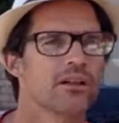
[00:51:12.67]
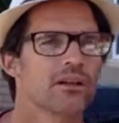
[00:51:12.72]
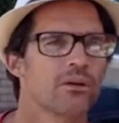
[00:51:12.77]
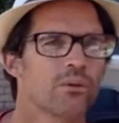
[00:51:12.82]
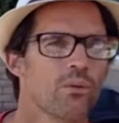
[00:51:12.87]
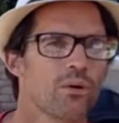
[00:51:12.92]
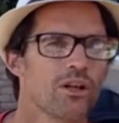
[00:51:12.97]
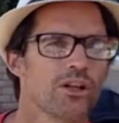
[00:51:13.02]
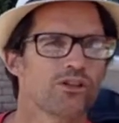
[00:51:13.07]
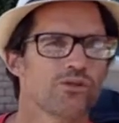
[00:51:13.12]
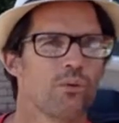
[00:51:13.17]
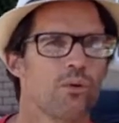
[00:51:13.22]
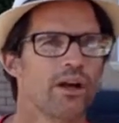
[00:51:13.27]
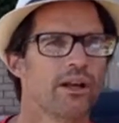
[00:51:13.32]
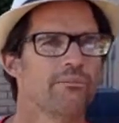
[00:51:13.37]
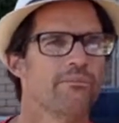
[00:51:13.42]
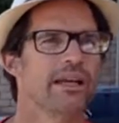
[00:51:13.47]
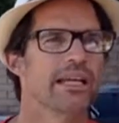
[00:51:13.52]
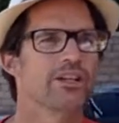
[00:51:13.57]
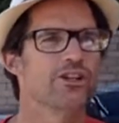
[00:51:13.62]
What is
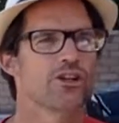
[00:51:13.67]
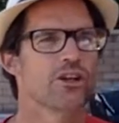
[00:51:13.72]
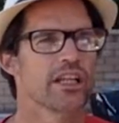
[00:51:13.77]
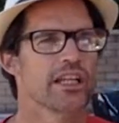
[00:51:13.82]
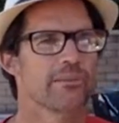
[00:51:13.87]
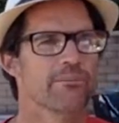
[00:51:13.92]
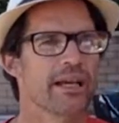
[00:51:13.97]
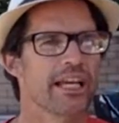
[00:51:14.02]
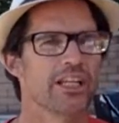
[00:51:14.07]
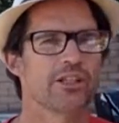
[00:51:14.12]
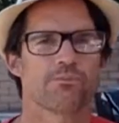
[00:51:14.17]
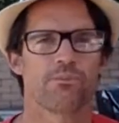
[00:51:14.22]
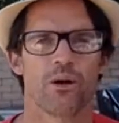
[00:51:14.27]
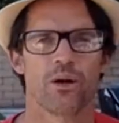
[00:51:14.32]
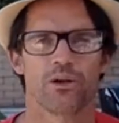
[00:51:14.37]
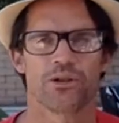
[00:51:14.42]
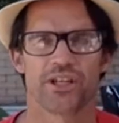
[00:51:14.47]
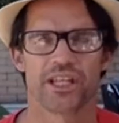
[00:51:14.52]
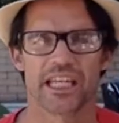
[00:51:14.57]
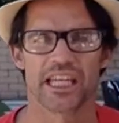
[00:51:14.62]
one Major League
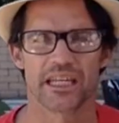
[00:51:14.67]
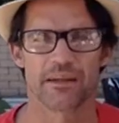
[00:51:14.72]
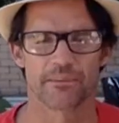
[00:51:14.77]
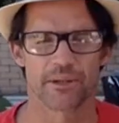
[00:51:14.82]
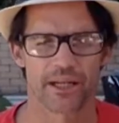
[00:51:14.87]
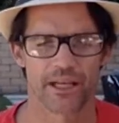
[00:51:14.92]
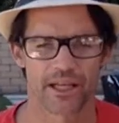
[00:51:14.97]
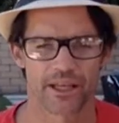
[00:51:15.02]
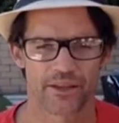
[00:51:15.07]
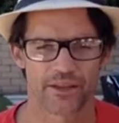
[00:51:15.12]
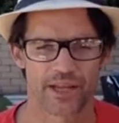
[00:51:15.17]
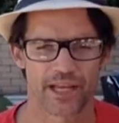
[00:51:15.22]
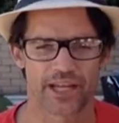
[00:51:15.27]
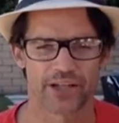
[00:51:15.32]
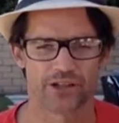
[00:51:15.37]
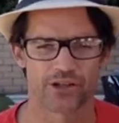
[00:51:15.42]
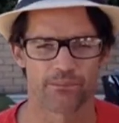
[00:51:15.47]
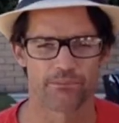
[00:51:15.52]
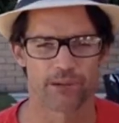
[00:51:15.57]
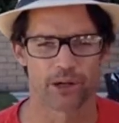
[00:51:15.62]
Baseball team that
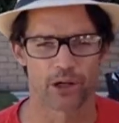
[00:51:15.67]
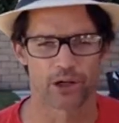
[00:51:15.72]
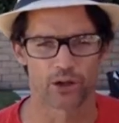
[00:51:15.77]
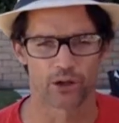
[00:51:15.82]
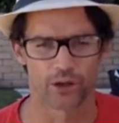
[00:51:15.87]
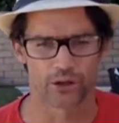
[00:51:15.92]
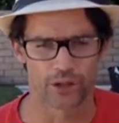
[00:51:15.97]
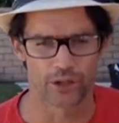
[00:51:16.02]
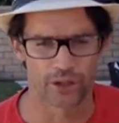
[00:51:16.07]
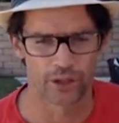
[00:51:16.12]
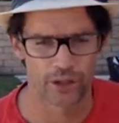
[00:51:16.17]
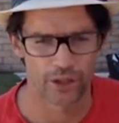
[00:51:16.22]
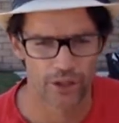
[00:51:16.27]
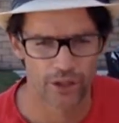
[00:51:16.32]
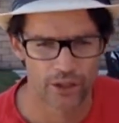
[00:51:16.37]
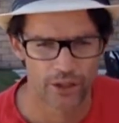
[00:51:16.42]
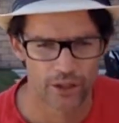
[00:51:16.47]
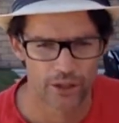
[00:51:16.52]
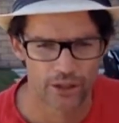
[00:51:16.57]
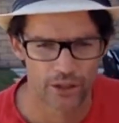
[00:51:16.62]
is a bird?
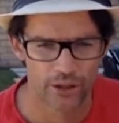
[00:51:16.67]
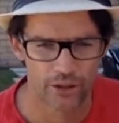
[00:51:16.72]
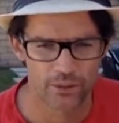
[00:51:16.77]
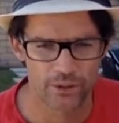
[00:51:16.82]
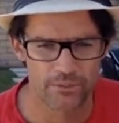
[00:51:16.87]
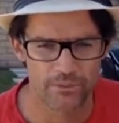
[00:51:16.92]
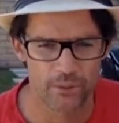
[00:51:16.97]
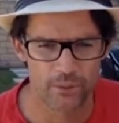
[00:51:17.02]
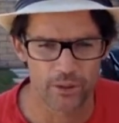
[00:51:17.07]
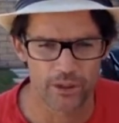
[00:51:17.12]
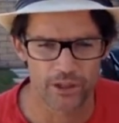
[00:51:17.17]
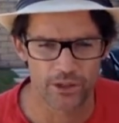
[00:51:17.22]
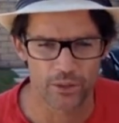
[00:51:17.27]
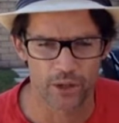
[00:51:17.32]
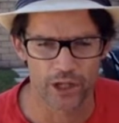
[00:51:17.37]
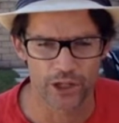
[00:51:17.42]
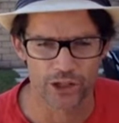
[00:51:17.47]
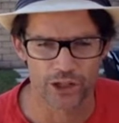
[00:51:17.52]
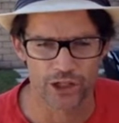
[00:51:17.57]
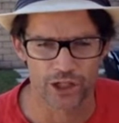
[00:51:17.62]
3-point
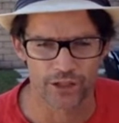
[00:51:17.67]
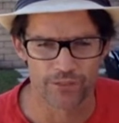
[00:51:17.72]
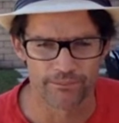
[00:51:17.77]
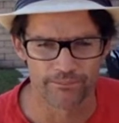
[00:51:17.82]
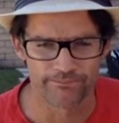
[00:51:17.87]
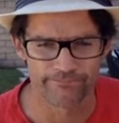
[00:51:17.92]
question.